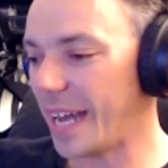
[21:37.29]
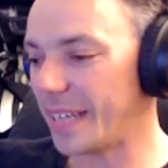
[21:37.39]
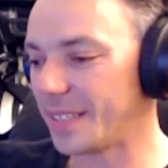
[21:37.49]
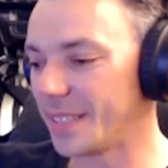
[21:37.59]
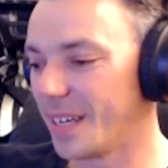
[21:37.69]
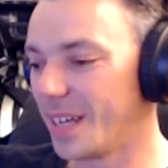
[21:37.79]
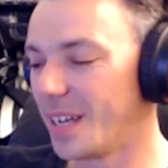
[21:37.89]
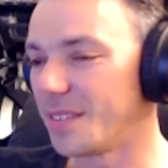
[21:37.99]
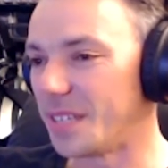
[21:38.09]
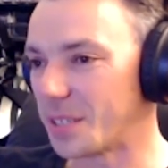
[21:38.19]
And
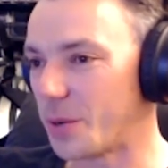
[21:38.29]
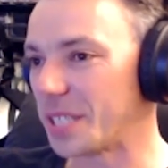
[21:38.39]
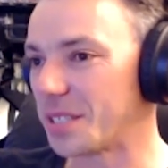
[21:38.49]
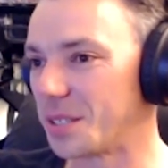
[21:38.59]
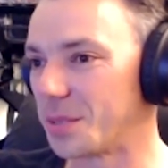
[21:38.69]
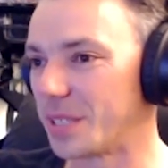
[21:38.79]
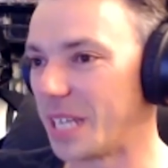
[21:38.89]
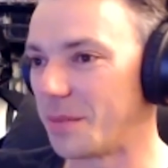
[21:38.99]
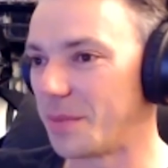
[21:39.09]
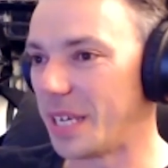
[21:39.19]
these questions would
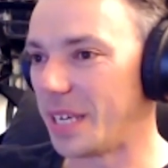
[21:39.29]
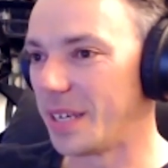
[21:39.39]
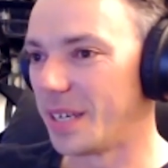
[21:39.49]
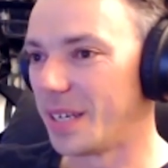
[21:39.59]
then be